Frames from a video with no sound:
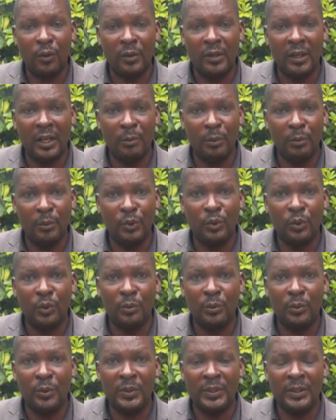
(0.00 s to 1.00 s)
there is no
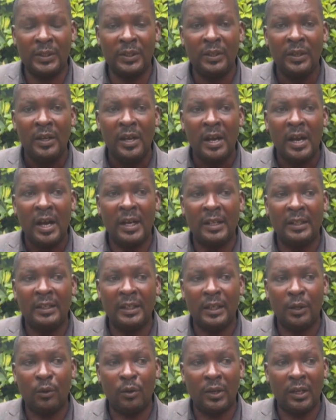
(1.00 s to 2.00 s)
agriculture and livestock
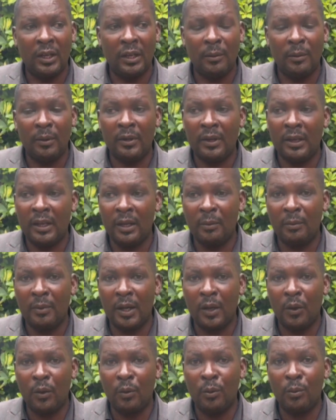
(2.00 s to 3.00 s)
law. We
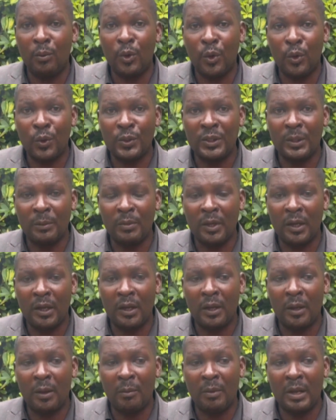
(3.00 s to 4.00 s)
request for its adoption
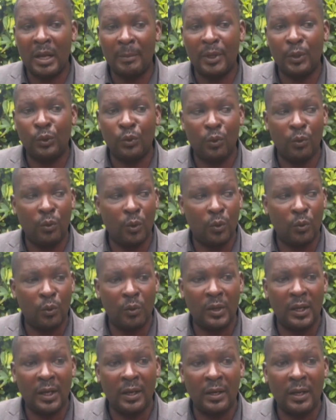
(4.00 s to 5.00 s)
so that the
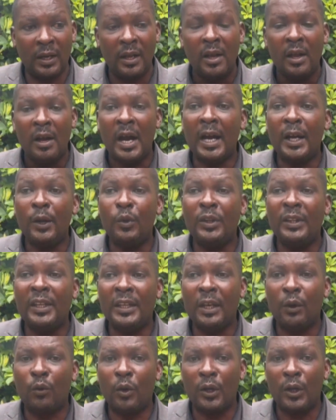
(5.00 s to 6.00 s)
policies in place be
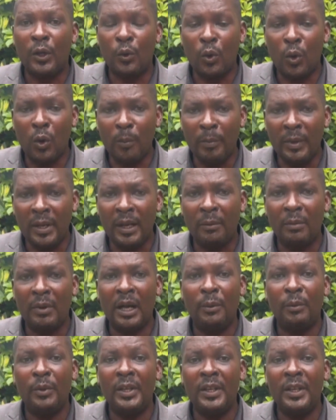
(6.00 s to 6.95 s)
based on that law